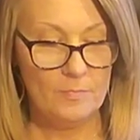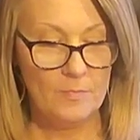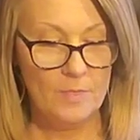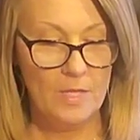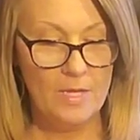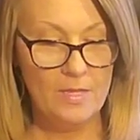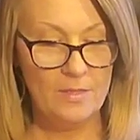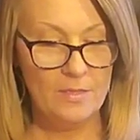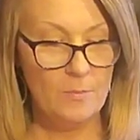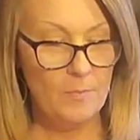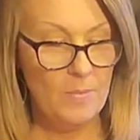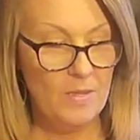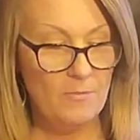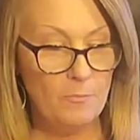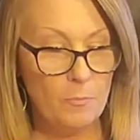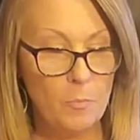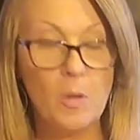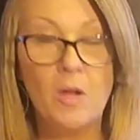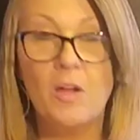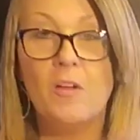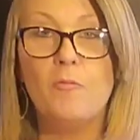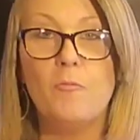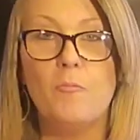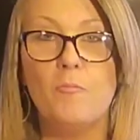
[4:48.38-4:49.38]
and the beef
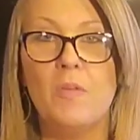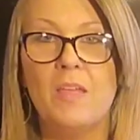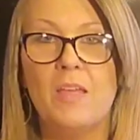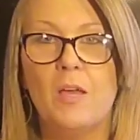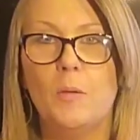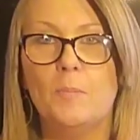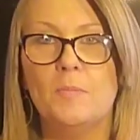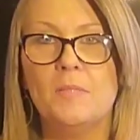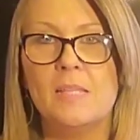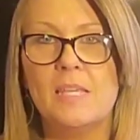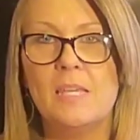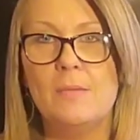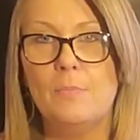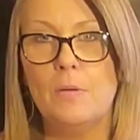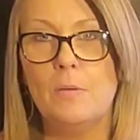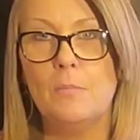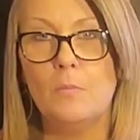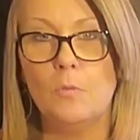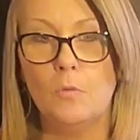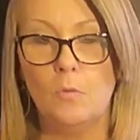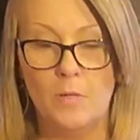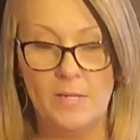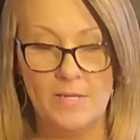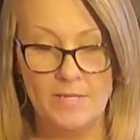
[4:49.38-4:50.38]
broth helps keep it
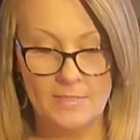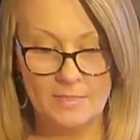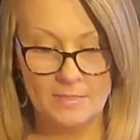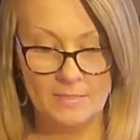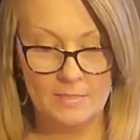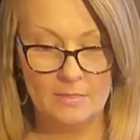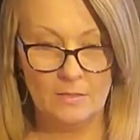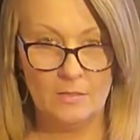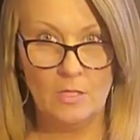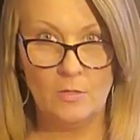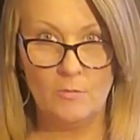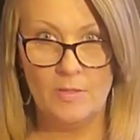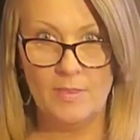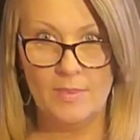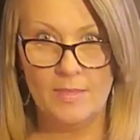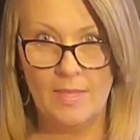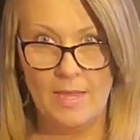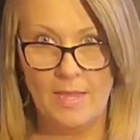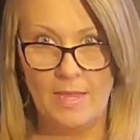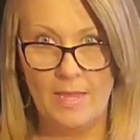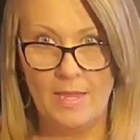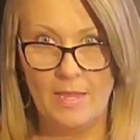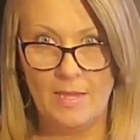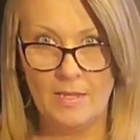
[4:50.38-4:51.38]
moist along with the
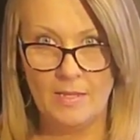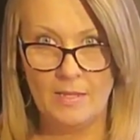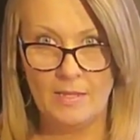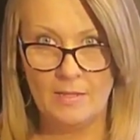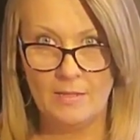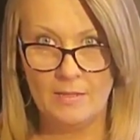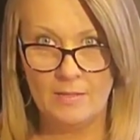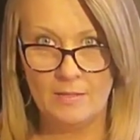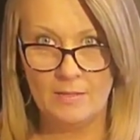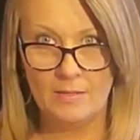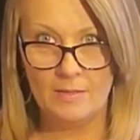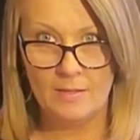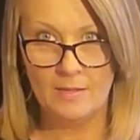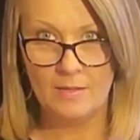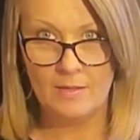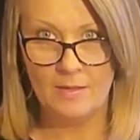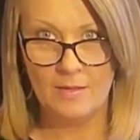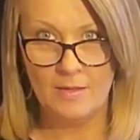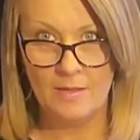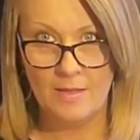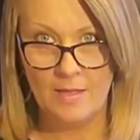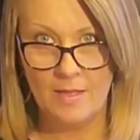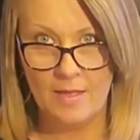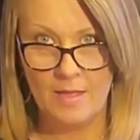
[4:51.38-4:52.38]
egg.
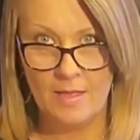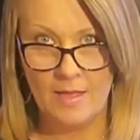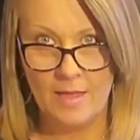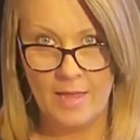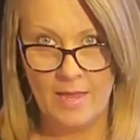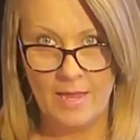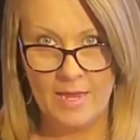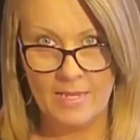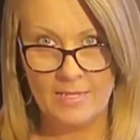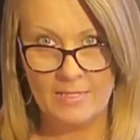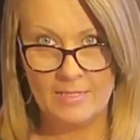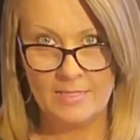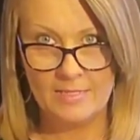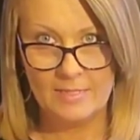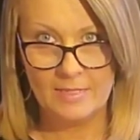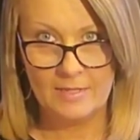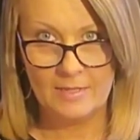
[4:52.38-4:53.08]
And